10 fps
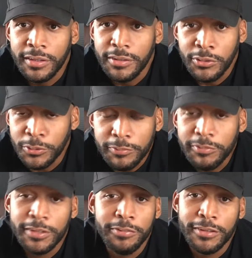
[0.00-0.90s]
you're the
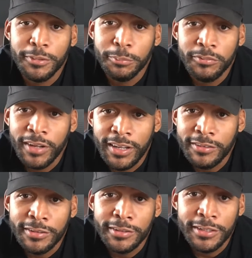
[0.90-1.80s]
VFX
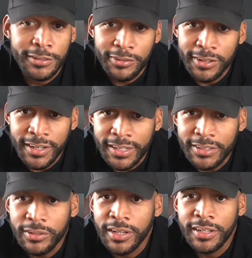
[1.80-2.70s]
supervisor, here's
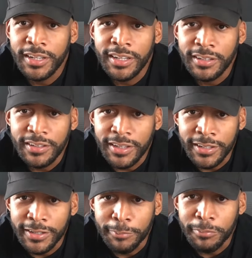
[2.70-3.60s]
Ariana Grande.
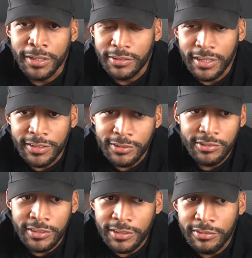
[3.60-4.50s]
And then I'm like, I think
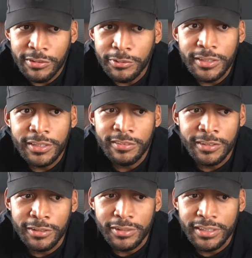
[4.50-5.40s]
she needs to do this.
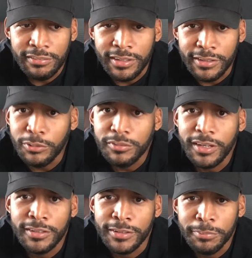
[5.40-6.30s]
And the director's like, go
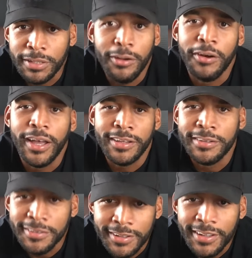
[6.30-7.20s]
tell her. I'm like, oh, I
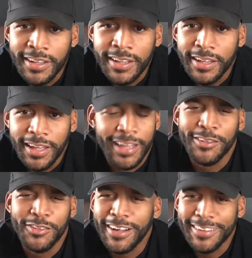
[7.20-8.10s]

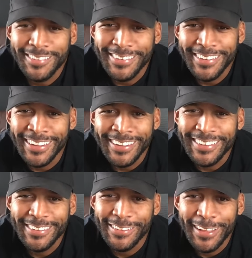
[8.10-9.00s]
could talk to her.
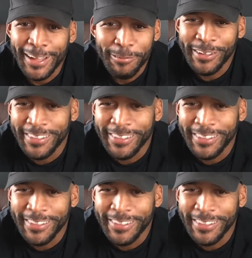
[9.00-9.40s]
Like, I